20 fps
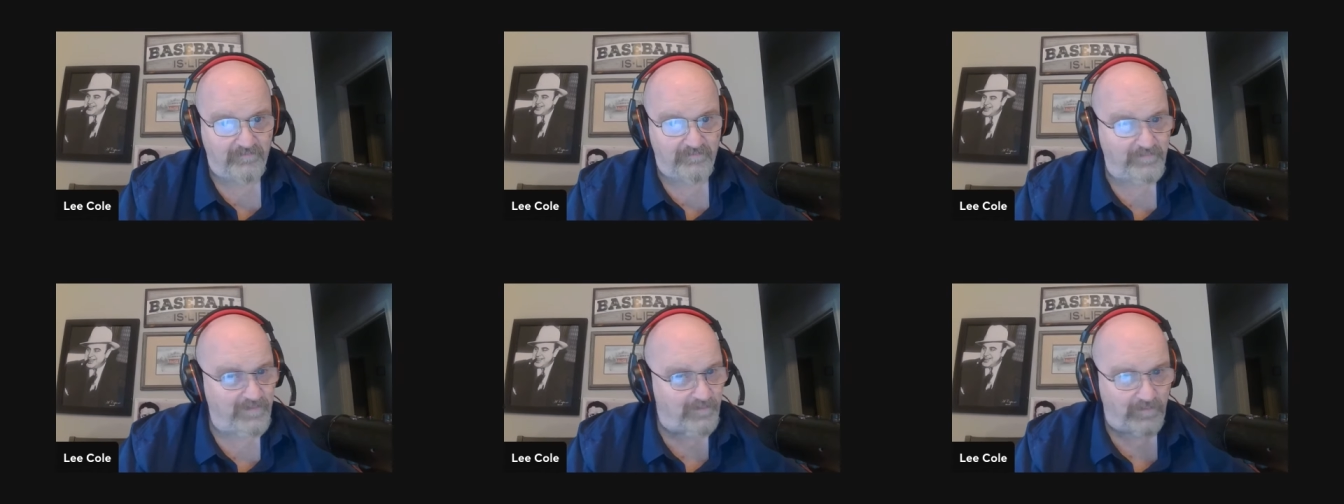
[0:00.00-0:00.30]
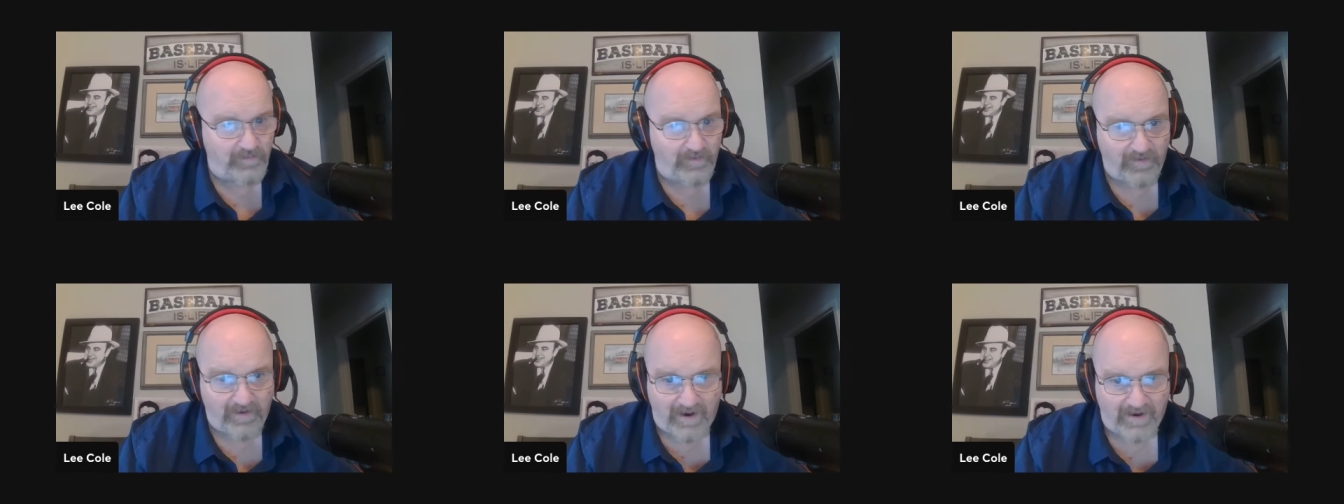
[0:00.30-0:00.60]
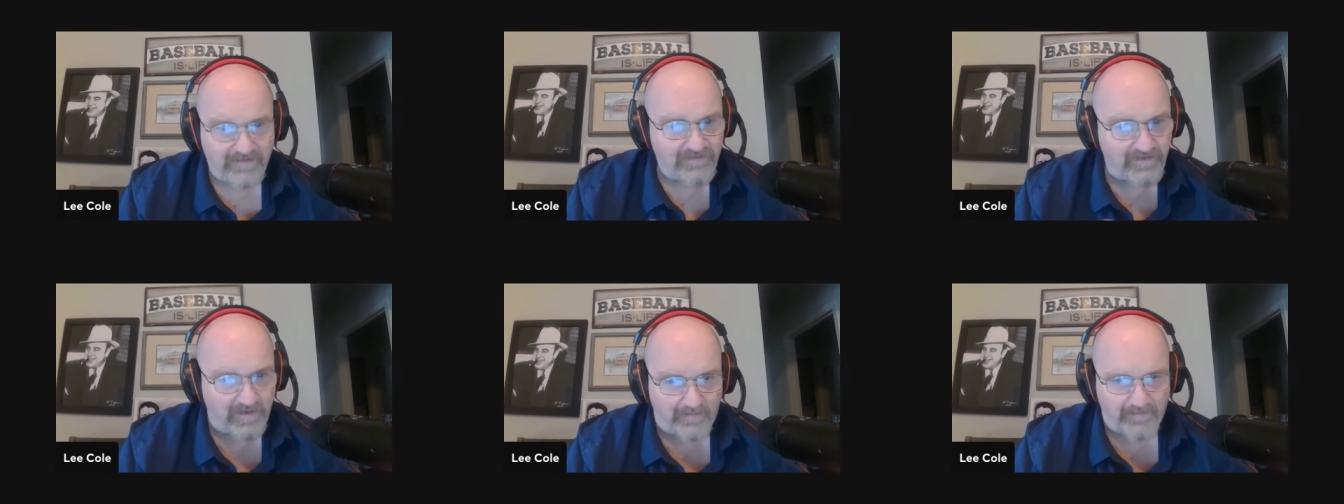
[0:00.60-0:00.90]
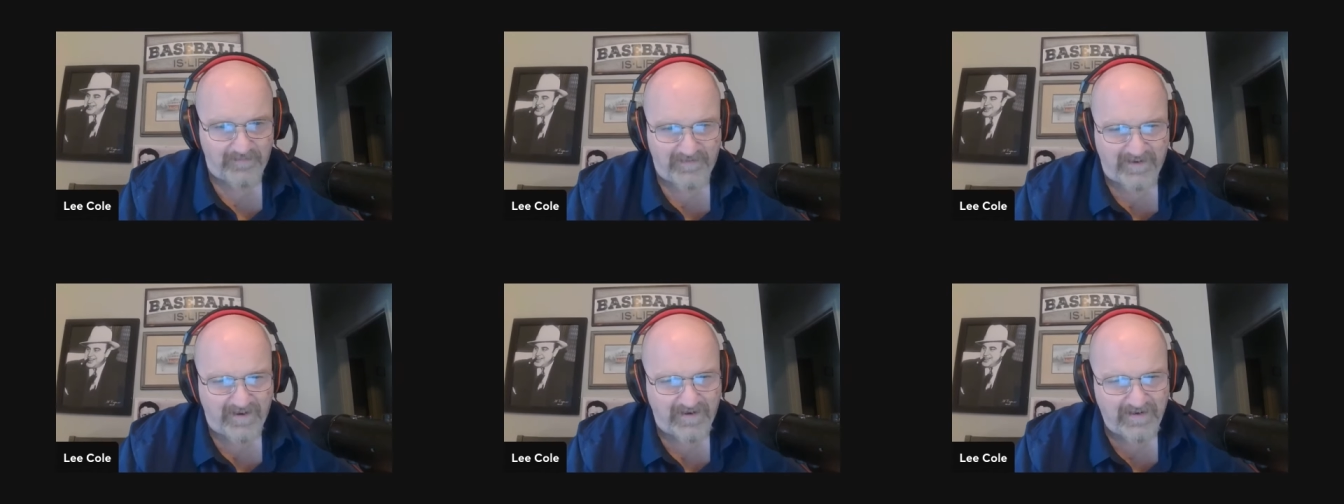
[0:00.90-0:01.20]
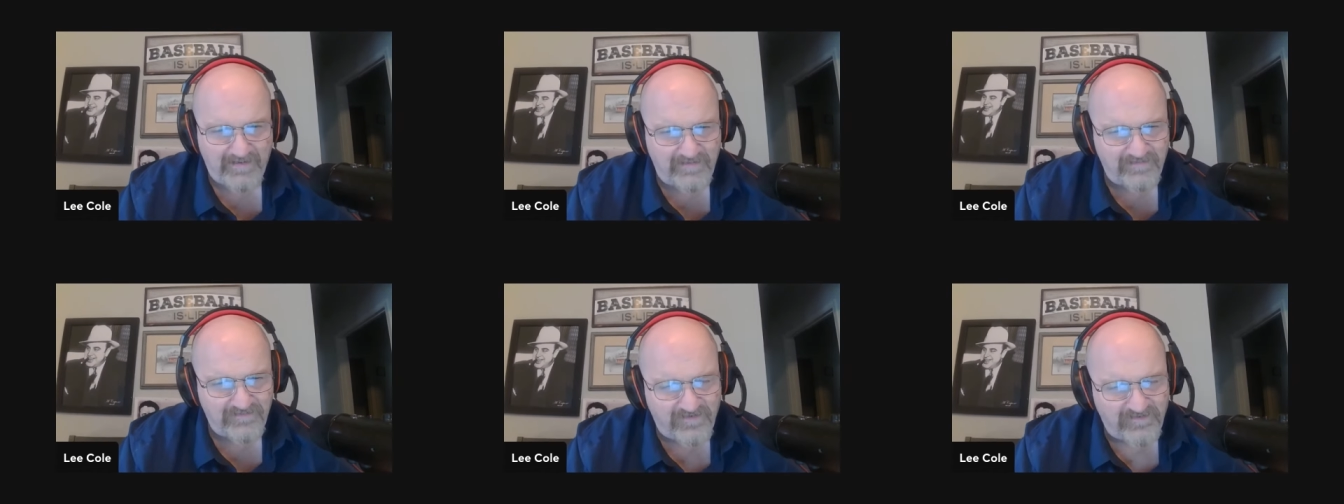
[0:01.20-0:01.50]
People locked up, not
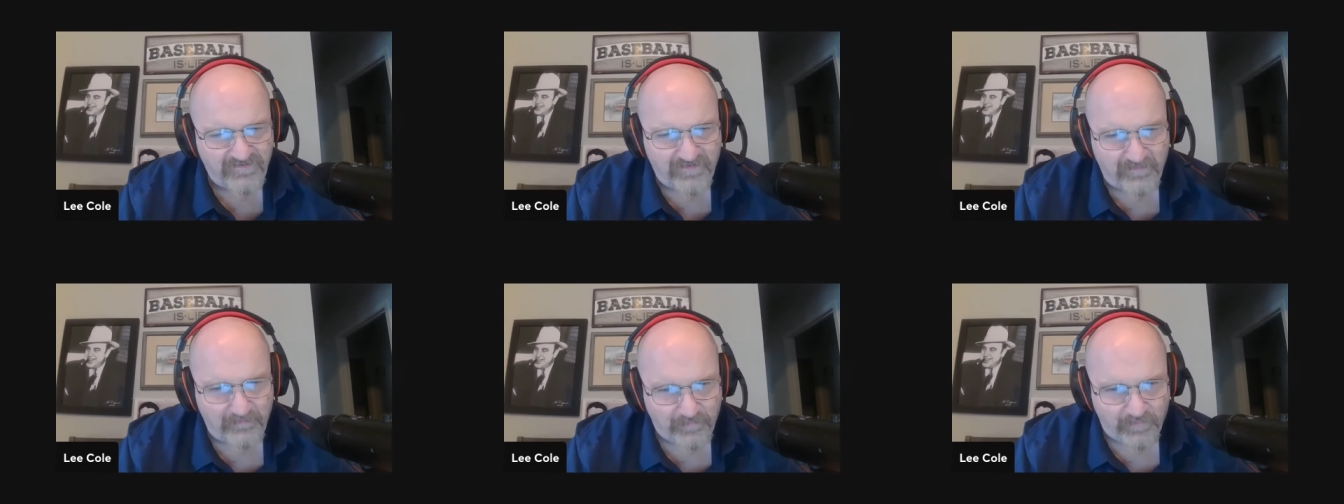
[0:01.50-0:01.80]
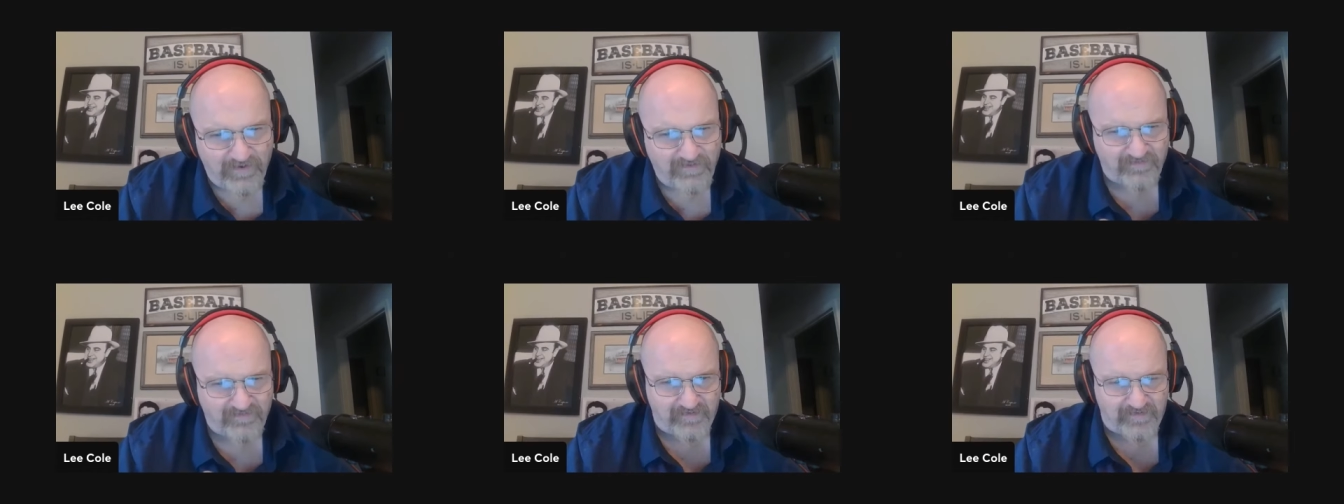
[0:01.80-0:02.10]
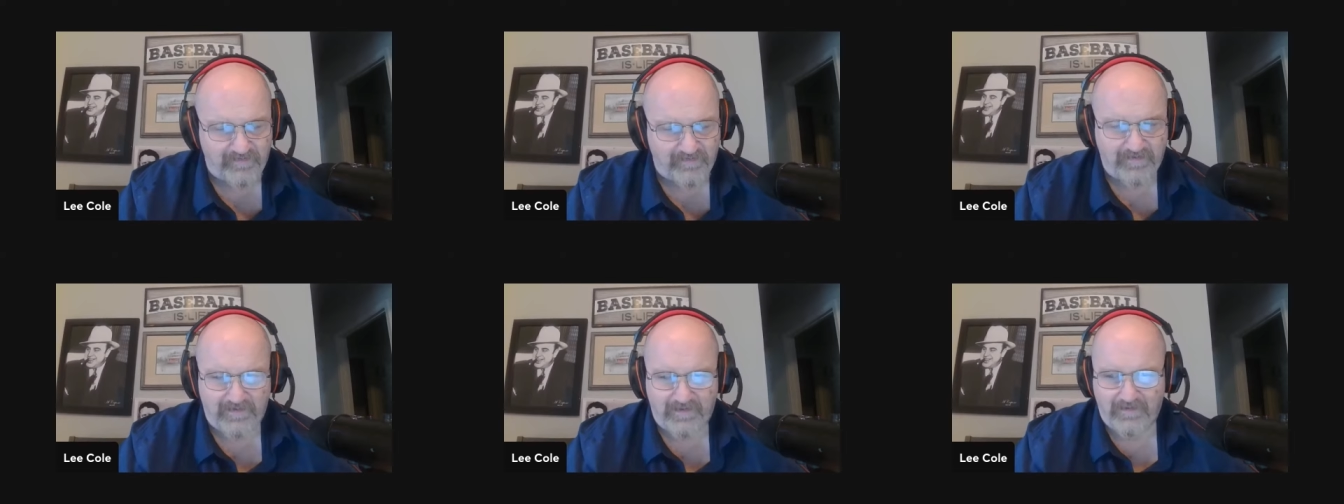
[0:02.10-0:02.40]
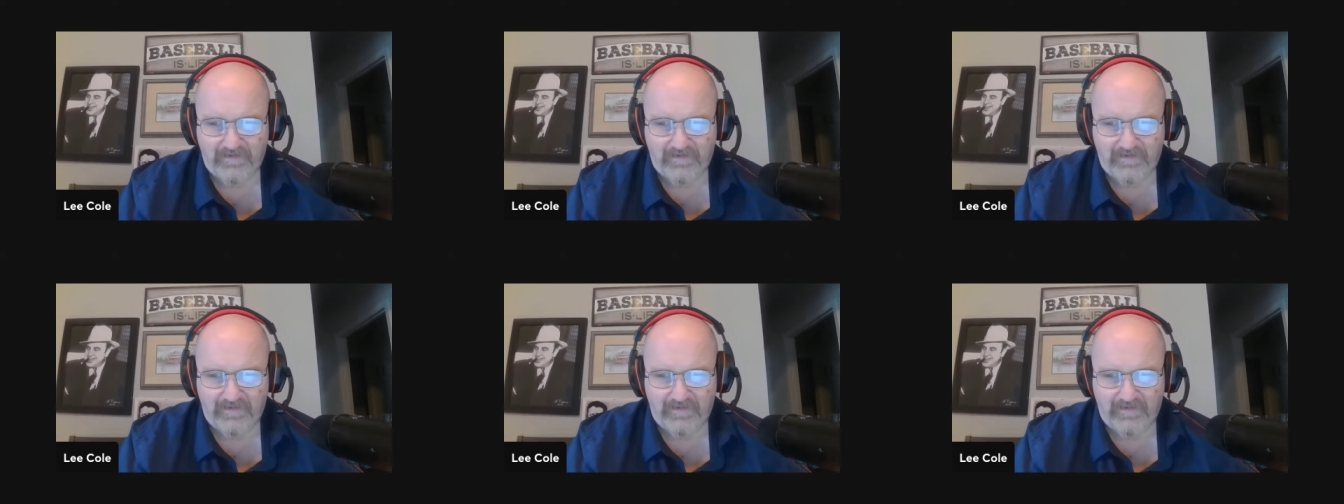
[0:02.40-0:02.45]
in just in prison.